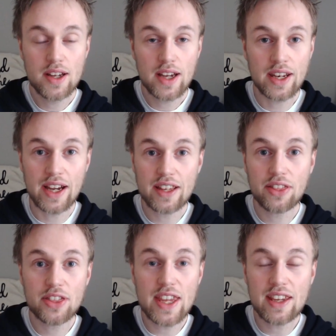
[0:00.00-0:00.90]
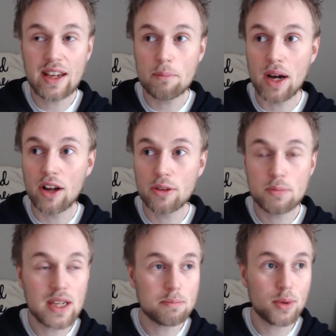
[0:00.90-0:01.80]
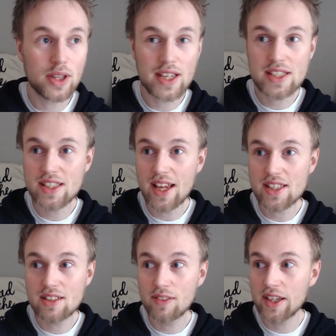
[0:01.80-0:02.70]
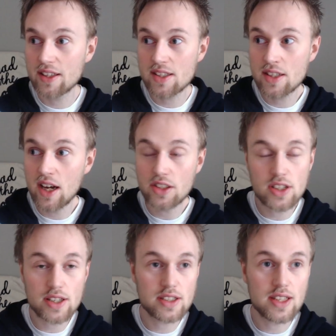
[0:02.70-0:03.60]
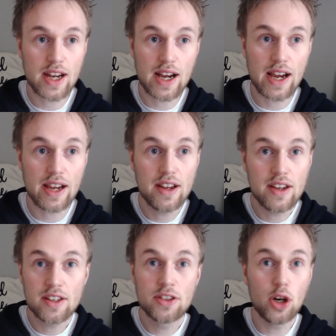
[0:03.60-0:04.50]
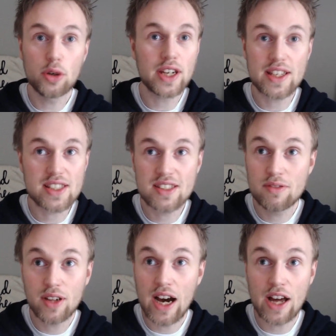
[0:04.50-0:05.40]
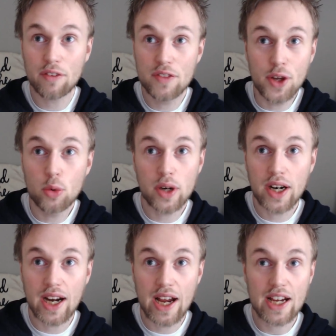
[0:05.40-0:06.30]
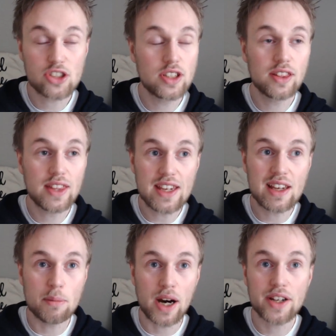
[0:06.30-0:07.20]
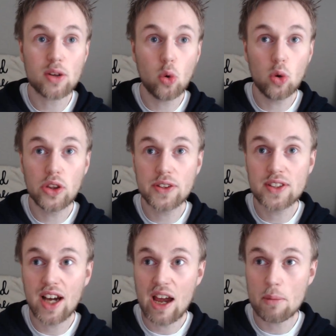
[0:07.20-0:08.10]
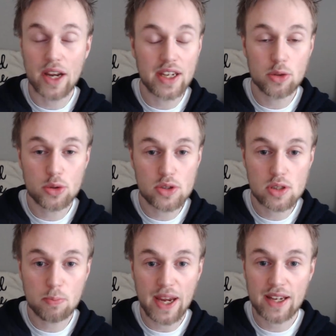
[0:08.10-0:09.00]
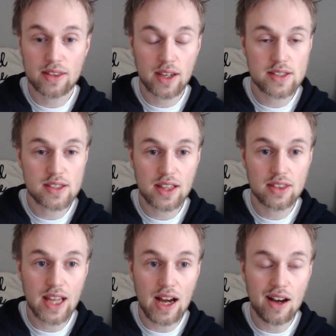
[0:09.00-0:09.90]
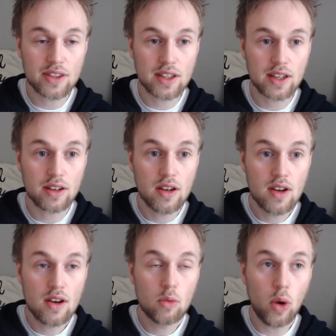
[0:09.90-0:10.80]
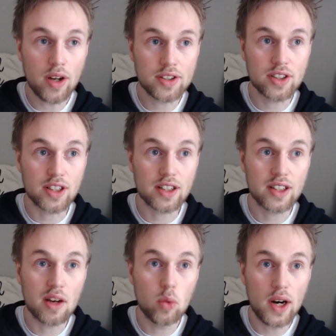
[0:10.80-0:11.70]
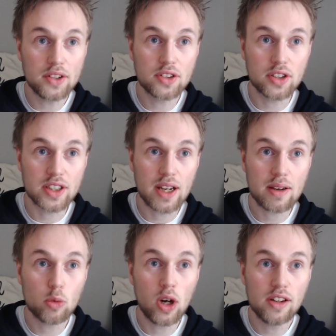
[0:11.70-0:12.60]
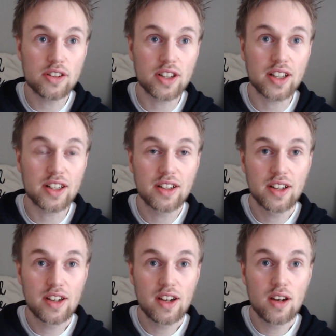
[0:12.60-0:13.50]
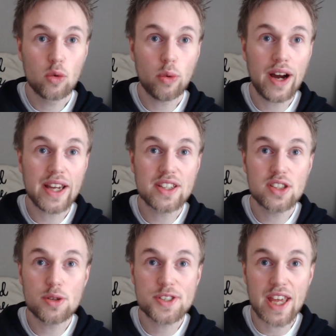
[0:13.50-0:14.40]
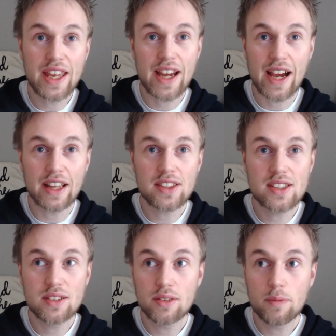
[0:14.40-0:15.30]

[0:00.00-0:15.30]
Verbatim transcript: and I think about people excessively. It's not just that I notice out of nowhere. I actually think about it all the time. I introspect. I sit down and I wonder and I wonder and I wonder. Why did you say that?